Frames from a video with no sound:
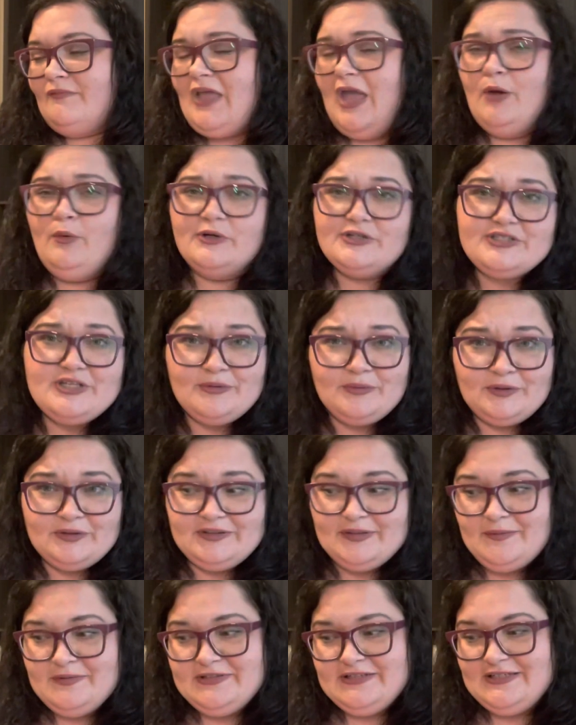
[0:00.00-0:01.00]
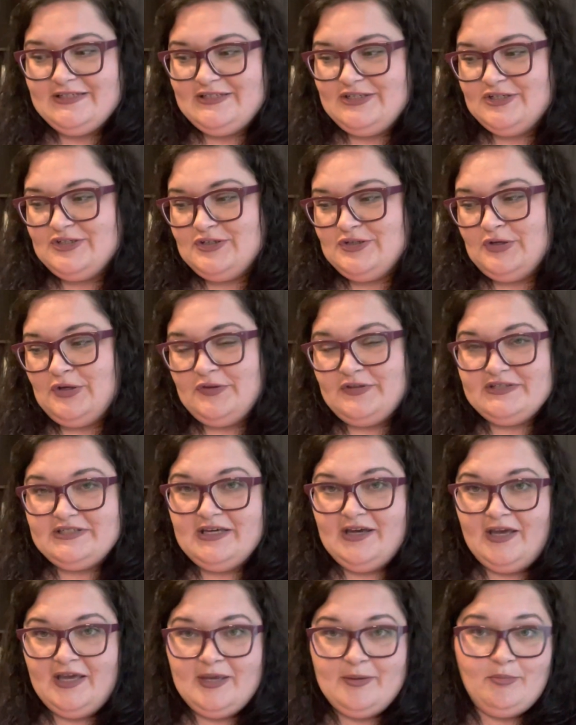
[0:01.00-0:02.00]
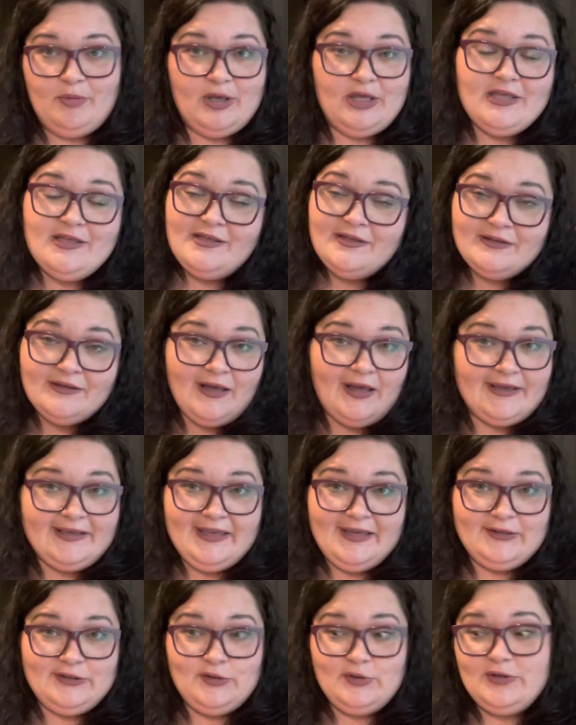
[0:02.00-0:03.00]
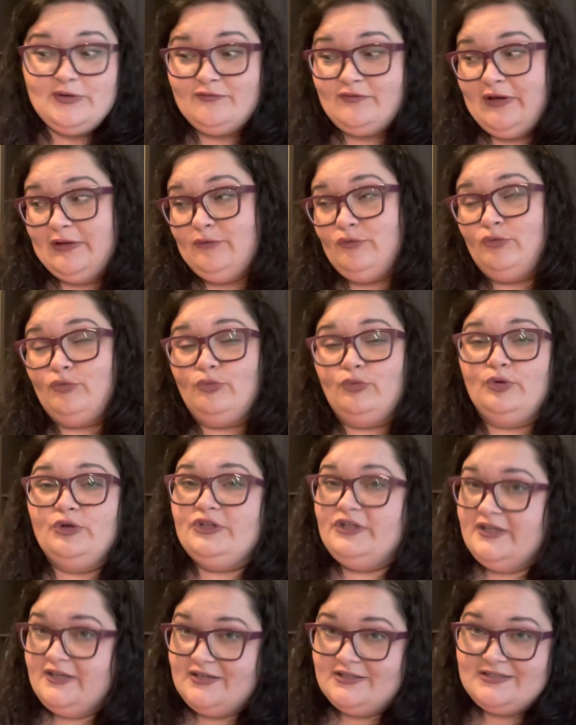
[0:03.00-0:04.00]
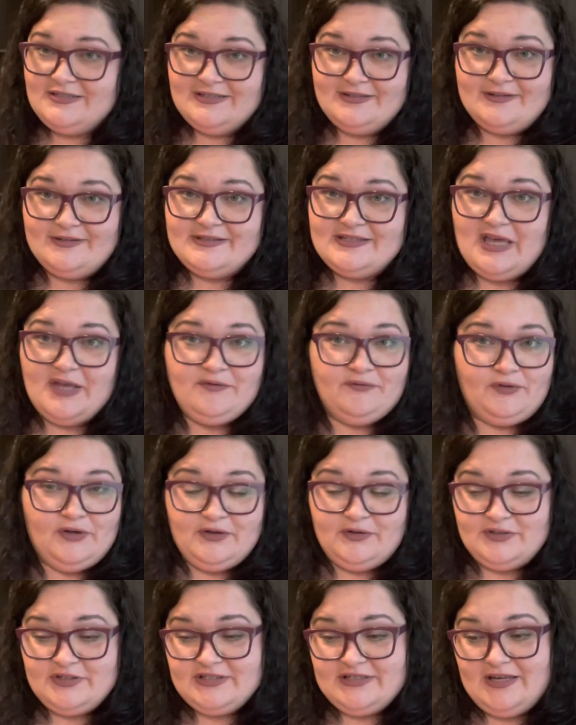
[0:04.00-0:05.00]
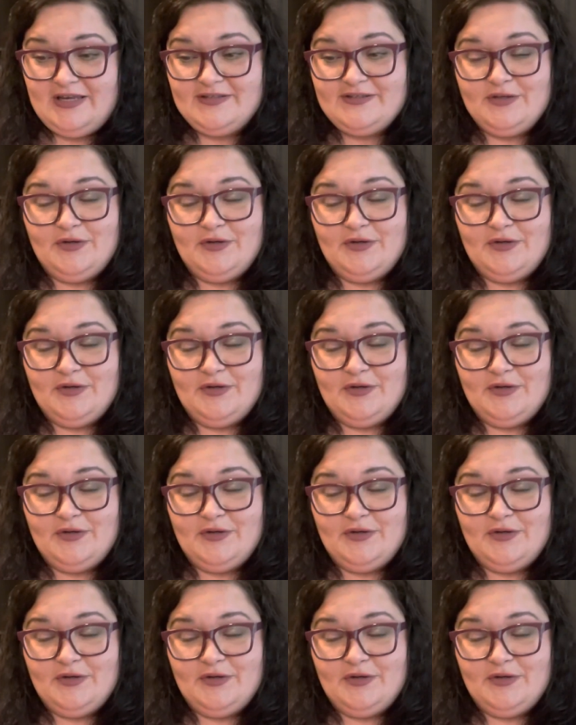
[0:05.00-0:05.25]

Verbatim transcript: wish they weren't limited edition all the time, but again, you can find really good deals on FragranceNet.